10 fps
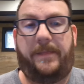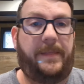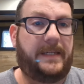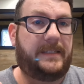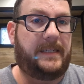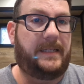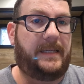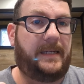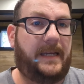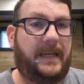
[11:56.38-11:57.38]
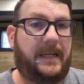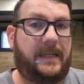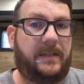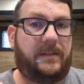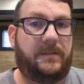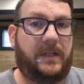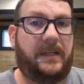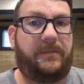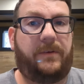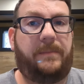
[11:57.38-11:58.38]
they said that they
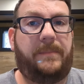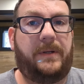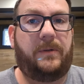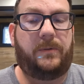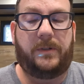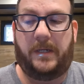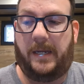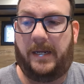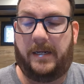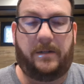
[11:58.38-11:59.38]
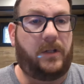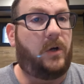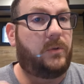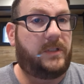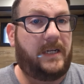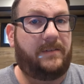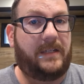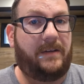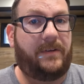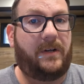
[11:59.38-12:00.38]
deliver and build in the whole state of
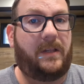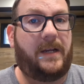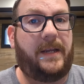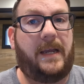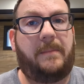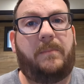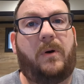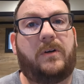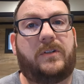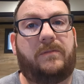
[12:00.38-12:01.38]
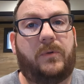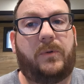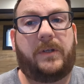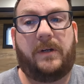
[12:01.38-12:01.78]
South Carolina and parts of North